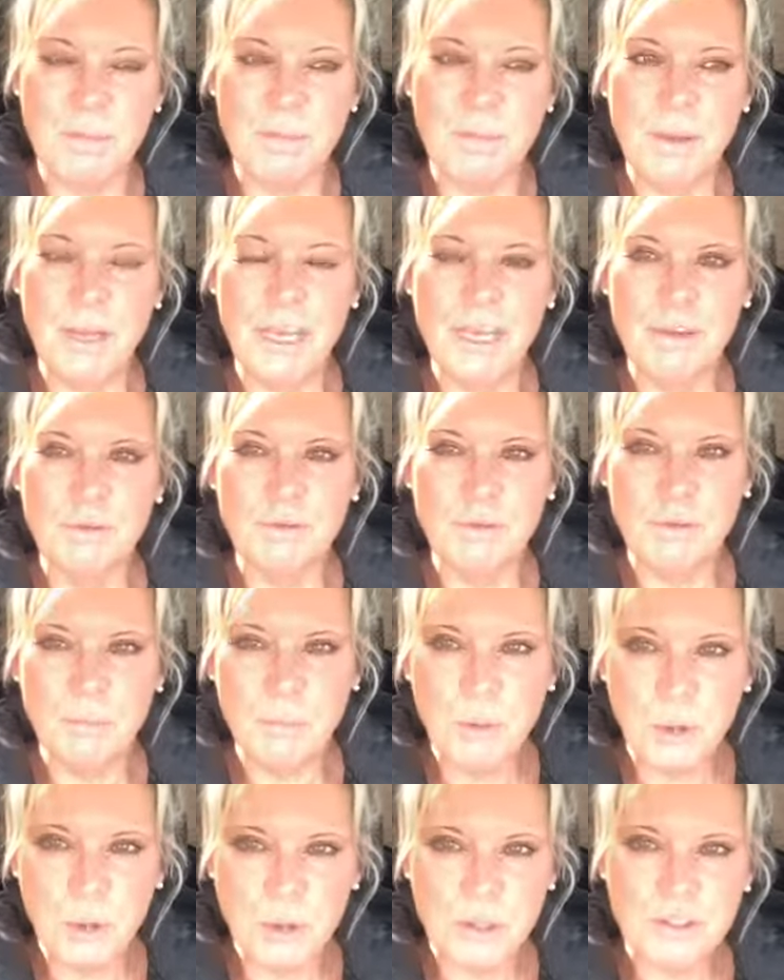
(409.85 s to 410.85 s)
being for
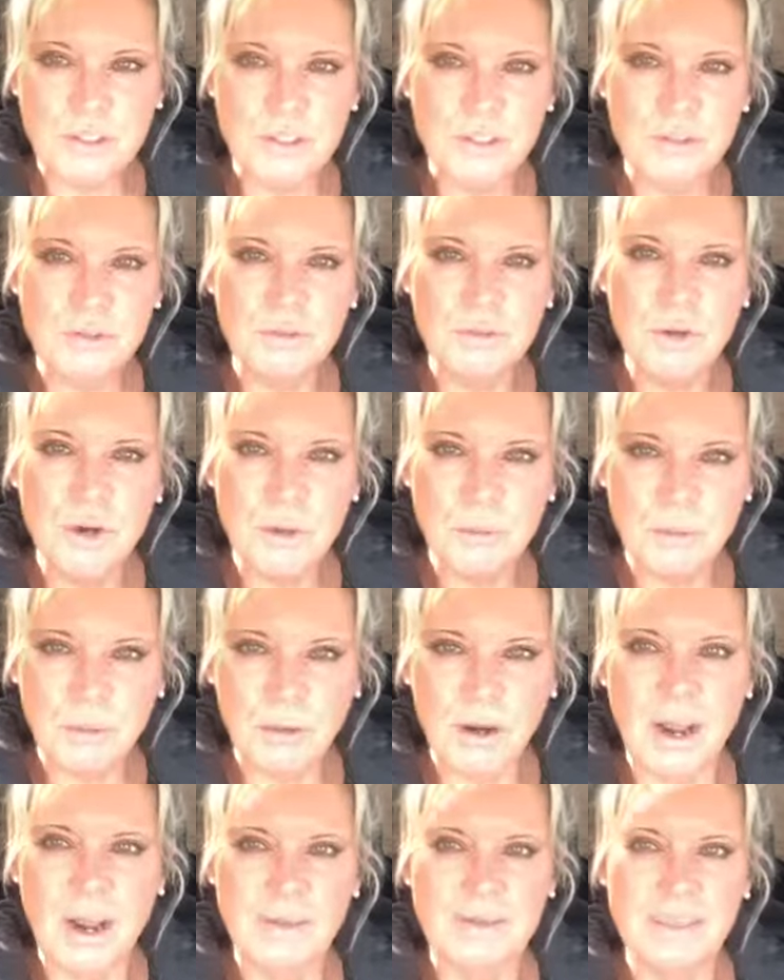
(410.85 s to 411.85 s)
personal,
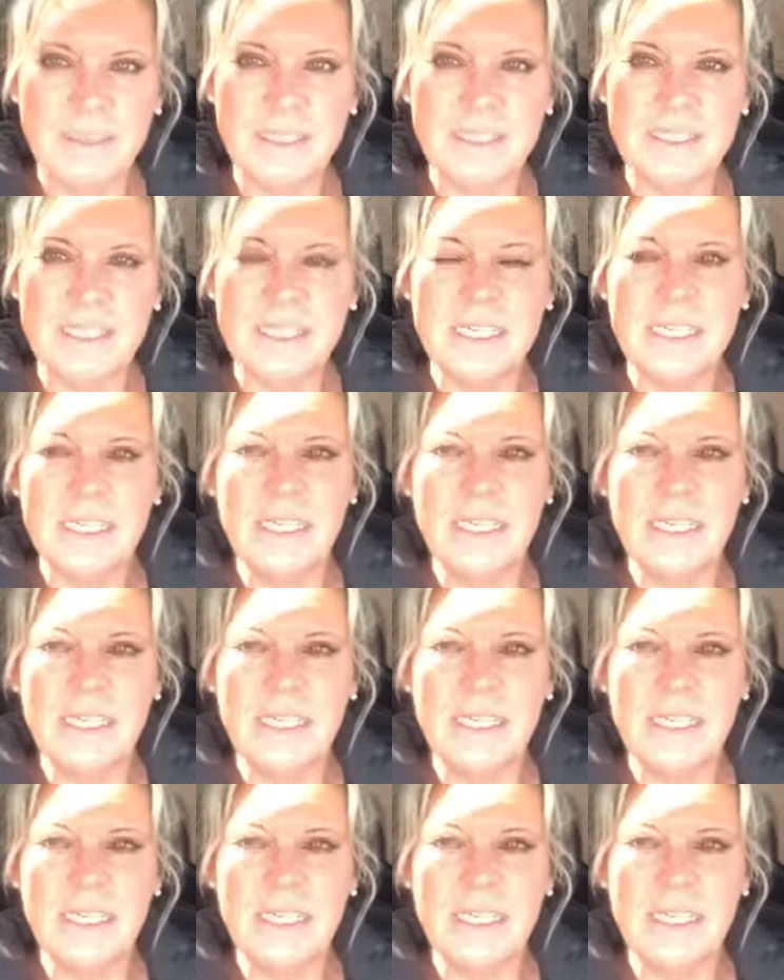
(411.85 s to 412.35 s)
private,